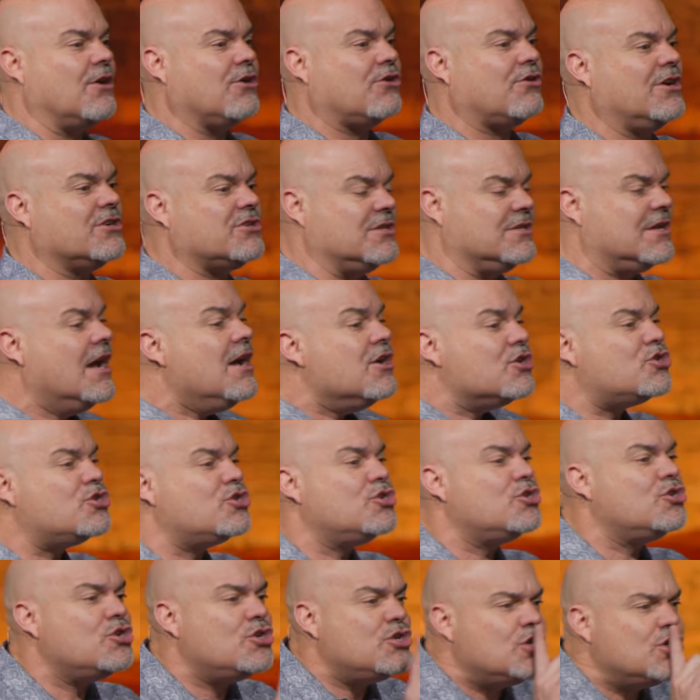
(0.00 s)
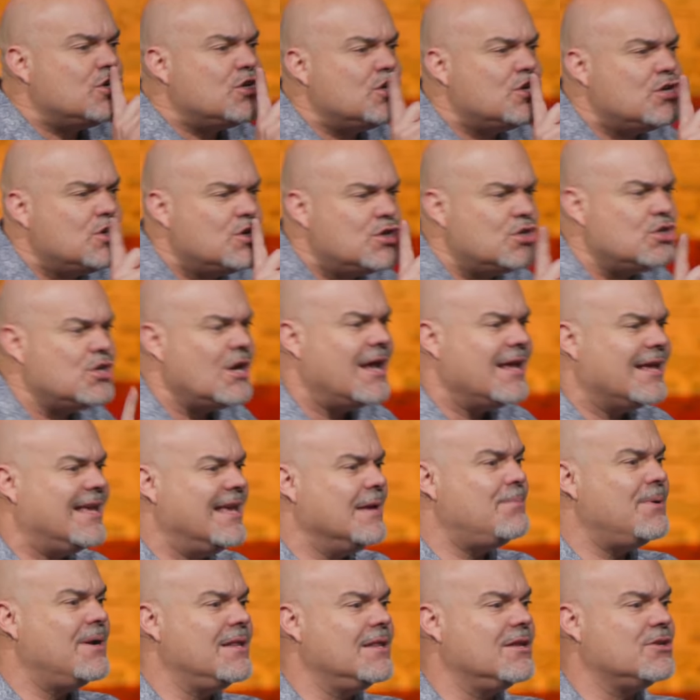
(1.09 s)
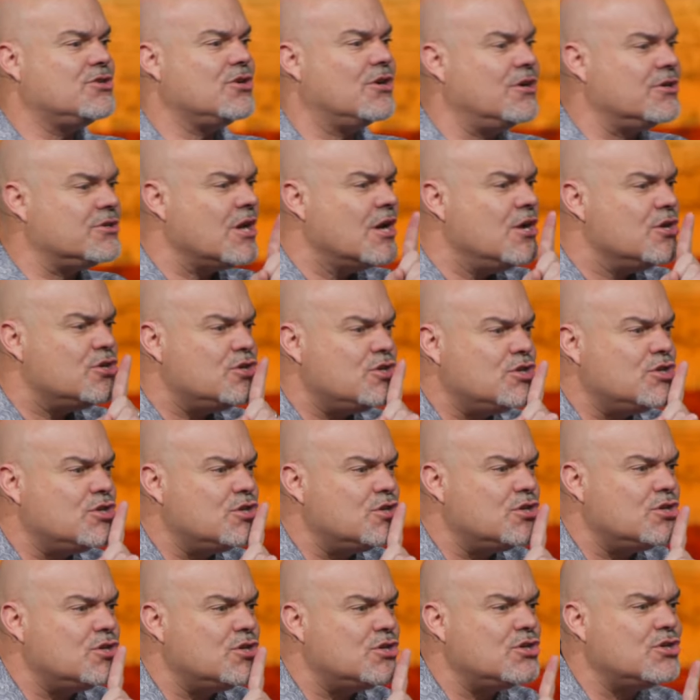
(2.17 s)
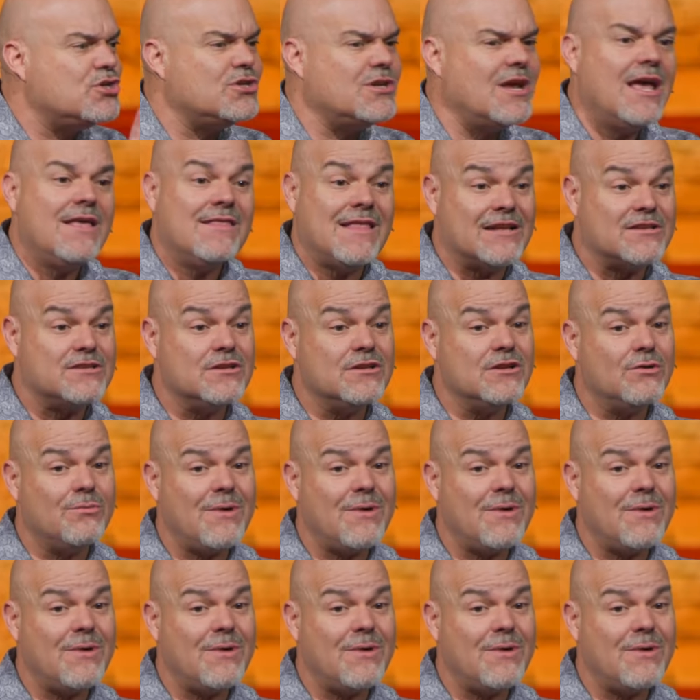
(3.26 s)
tell Christians, shh, keep it in the church? Shh, that's a